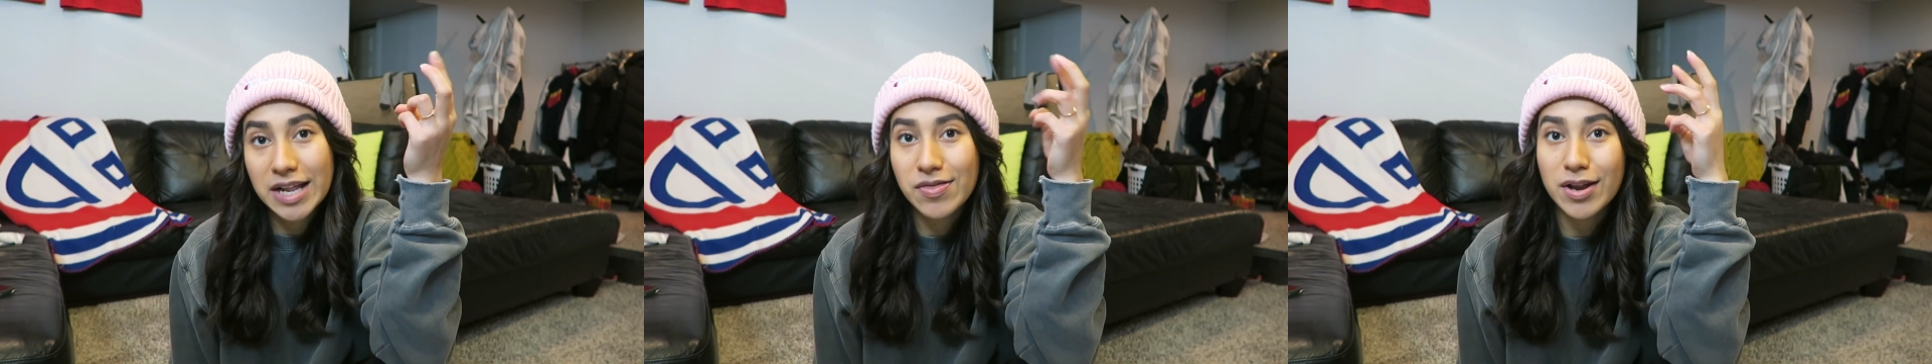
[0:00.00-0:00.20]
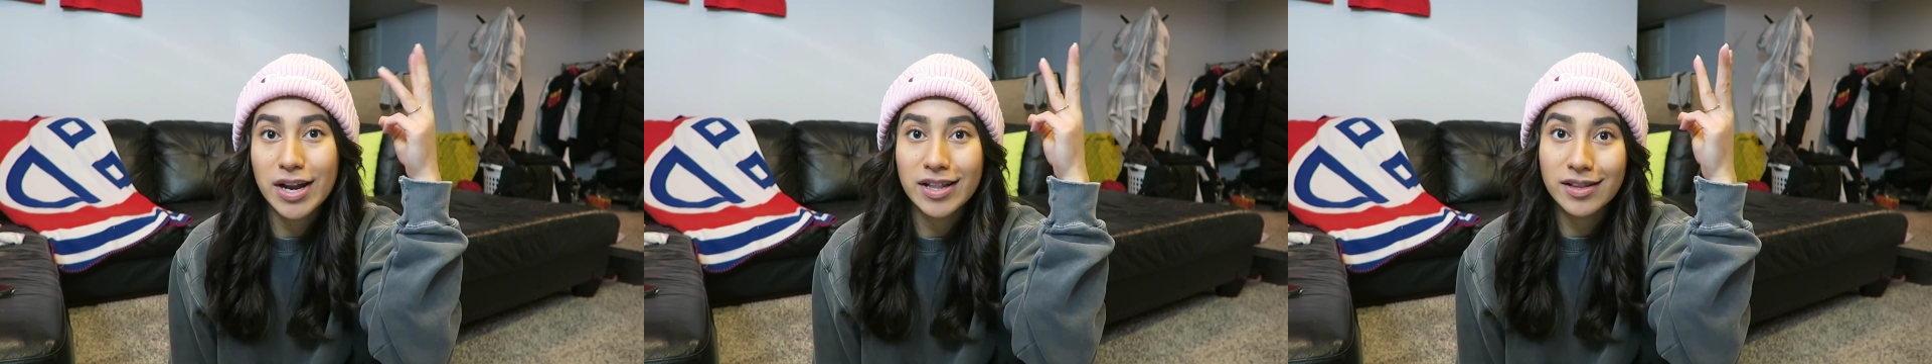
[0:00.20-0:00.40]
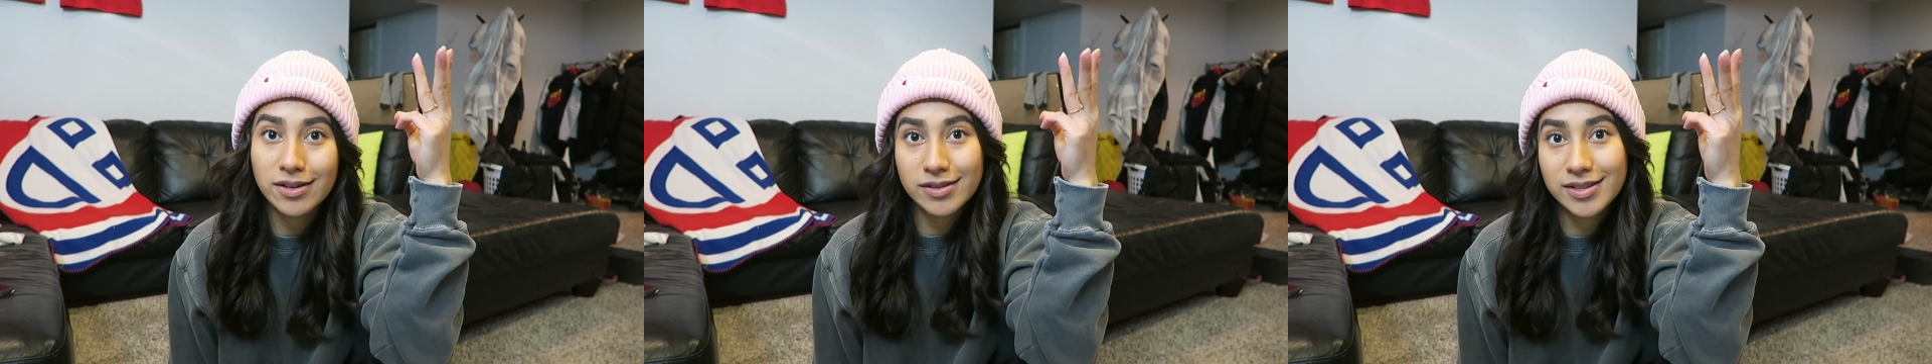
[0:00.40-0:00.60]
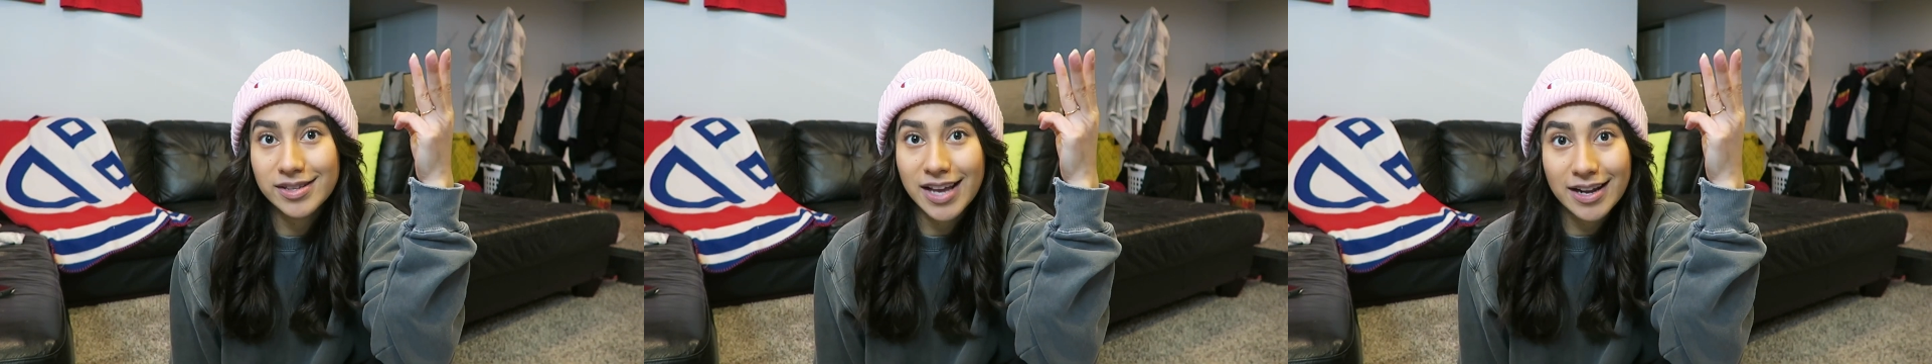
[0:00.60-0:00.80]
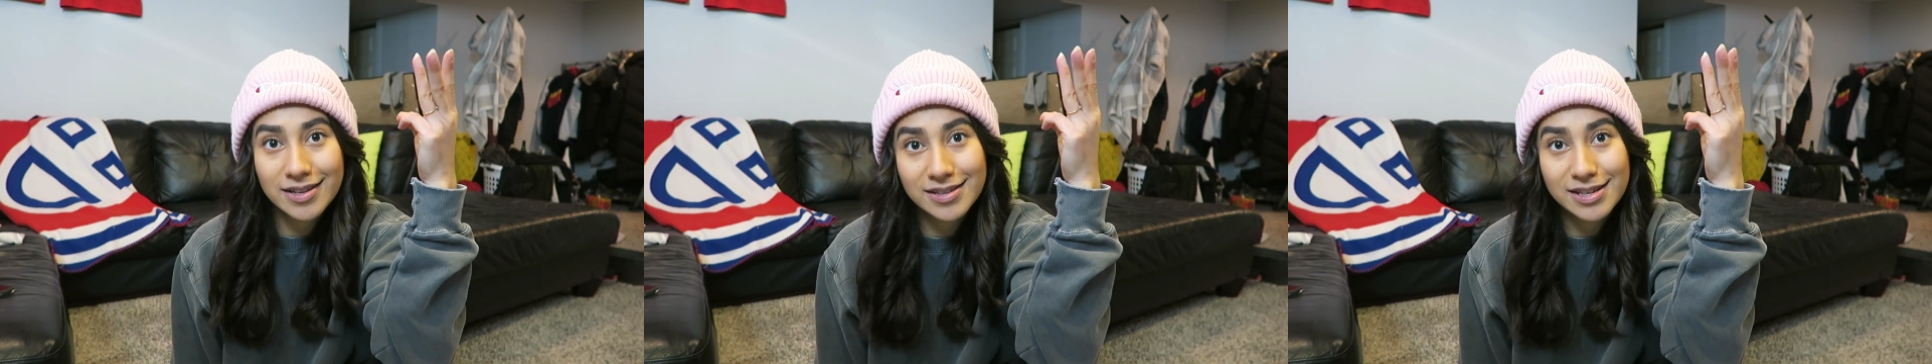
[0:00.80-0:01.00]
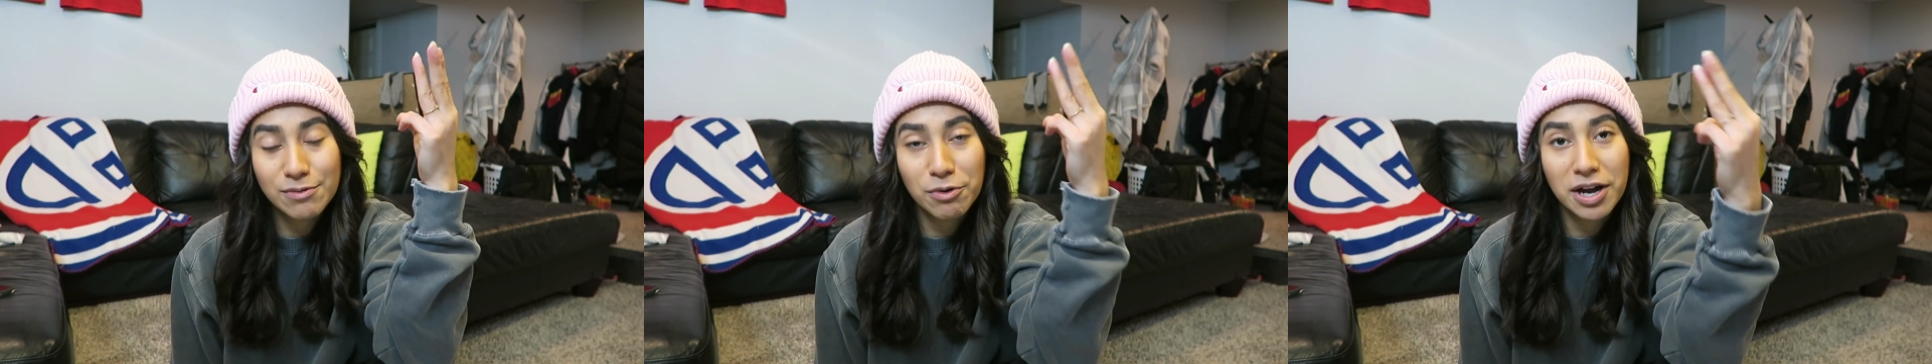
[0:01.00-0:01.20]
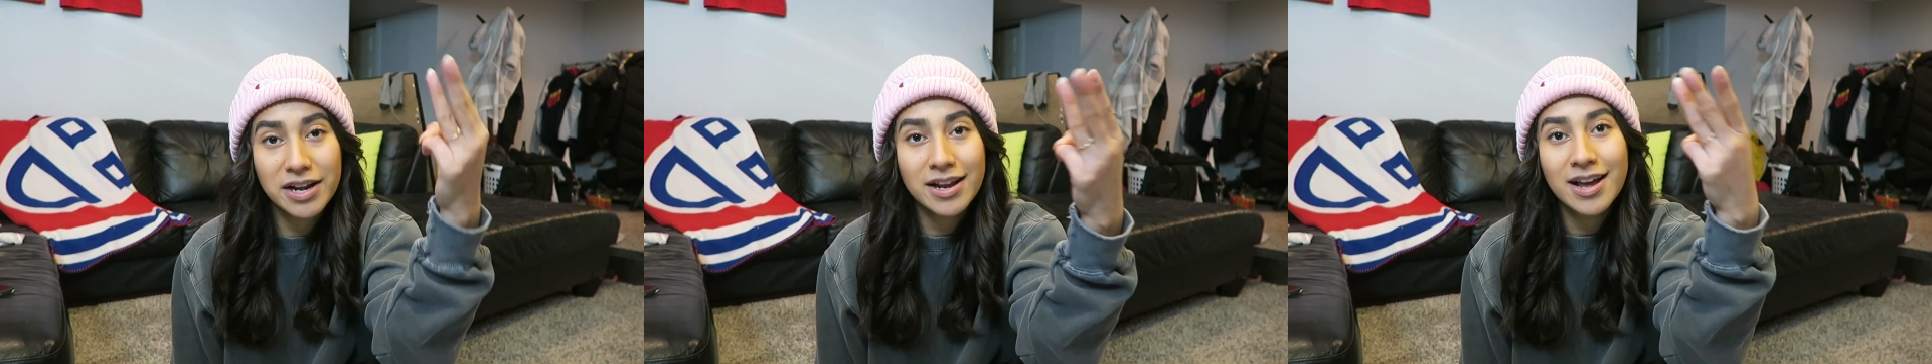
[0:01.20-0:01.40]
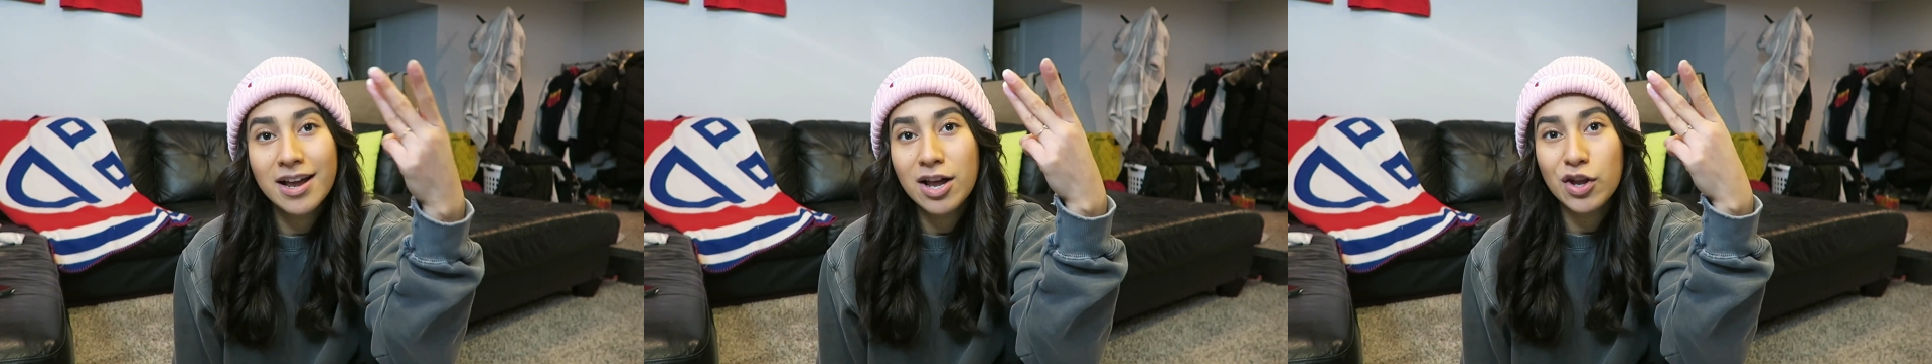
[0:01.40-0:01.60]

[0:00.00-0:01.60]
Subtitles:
and then a little sexy one.